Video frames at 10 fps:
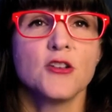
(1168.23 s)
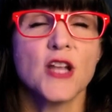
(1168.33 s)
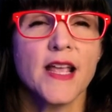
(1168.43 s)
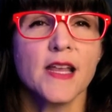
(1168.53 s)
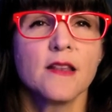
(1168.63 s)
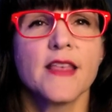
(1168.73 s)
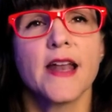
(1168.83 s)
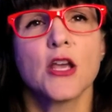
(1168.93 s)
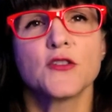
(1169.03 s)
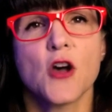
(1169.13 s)
Jenkins
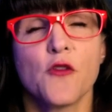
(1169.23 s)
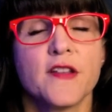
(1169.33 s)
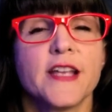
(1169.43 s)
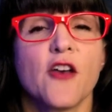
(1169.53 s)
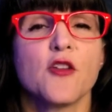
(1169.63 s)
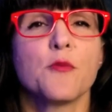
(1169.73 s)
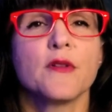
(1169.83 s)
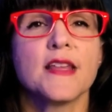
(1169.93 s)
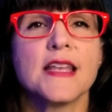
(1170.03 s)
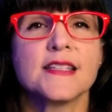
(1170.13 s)
then goes on to tell the
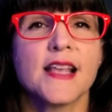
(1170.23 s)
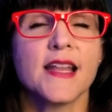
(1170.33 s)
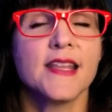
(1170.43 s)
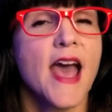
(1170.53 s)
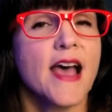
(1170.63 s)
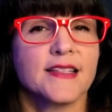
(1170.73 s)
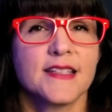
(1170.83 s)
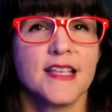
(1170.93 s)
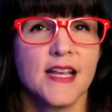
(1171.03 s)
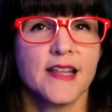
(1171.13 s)
police that
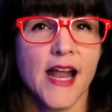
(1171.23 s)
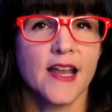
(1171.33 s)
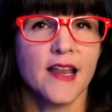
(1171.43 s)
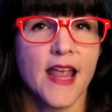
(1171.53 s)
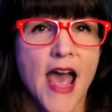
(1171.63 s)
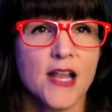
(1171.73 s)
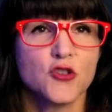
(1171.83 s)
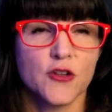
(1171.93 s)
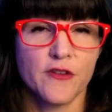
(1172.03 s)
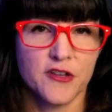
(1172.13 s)
yes, he and Kennedy had
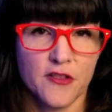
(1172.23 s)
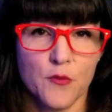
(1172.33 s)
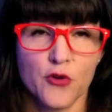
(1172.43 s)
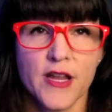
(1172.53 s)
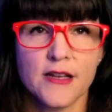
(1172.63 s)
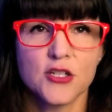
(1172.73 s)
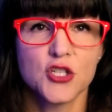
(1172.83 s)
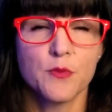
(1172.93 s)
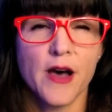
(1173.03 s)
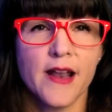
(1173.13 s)
driven to the
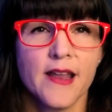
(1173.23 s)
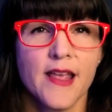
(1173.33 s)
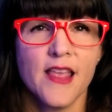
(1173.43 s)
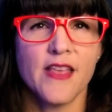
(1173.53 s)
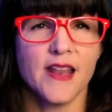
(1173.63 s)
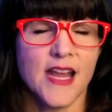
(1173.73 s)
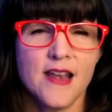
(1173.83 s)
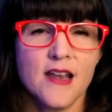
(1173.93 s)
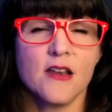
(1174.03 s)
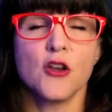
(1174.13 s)
bridge, but that he
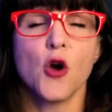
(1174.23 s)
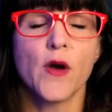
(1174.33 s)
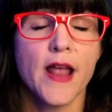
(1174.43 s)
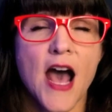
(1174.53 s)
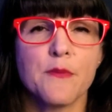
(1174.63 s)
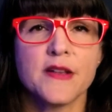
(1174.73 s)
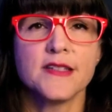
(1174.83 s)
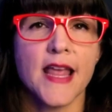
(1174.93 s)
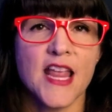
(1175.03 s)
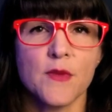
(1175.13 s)
didn't know what happened
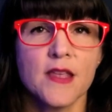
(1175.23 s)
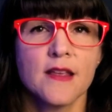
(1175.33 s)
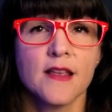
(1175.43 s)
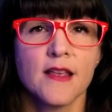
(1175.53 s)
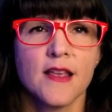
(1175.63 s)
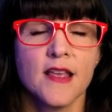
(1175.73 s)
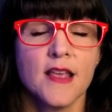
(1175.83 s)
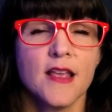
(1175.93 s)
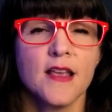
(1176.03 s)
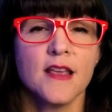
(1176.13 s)
to Amy.
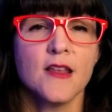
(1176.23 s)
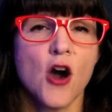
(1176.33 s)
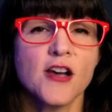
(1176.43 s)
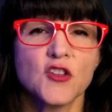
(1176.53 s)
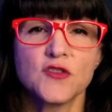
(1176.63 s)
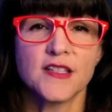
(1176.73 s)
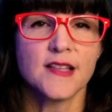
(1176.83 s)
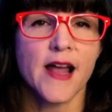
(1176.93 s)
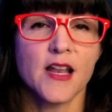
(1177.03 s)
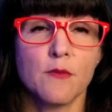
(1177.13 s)
He also does
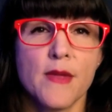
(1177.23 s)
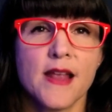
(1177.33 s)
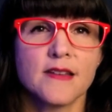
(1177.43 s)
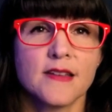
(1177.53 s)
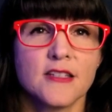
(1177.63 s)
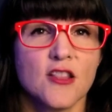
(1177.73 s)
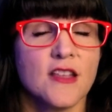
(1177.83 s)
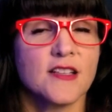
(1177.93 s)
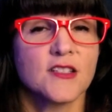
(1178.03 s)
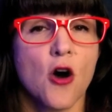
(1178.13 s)
not admit to
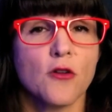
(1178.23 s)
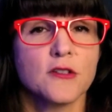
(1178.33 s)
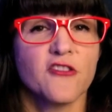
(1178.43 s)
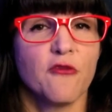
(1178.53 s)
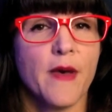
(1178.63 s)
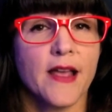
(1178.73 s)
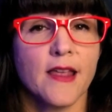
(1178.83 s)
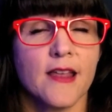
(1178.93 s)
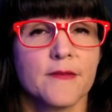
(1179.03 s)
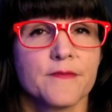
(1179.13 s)
the assault of
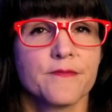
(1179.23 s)
Becky.